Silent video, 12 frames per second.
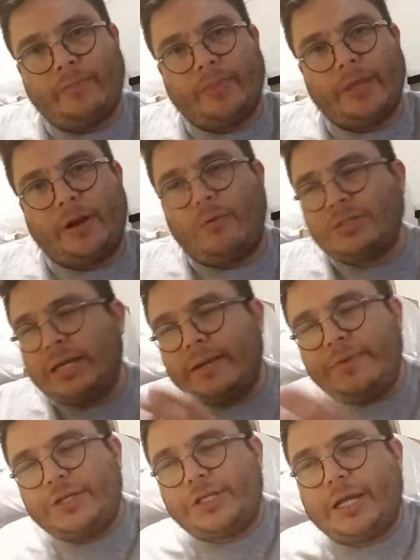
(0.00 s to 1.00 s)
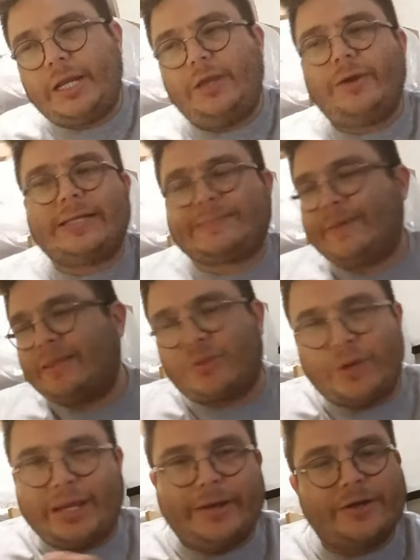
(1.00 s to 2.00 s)
You know, it wasn't going to be shitty. You could spend
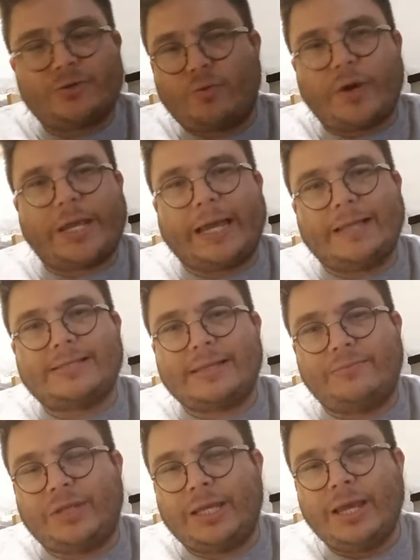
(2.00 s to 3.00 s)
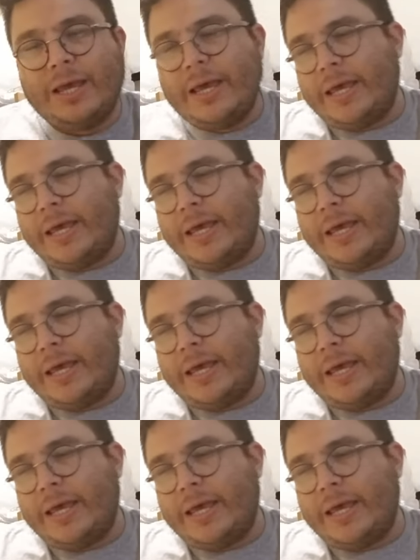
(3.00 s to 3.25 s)
3 years working on something,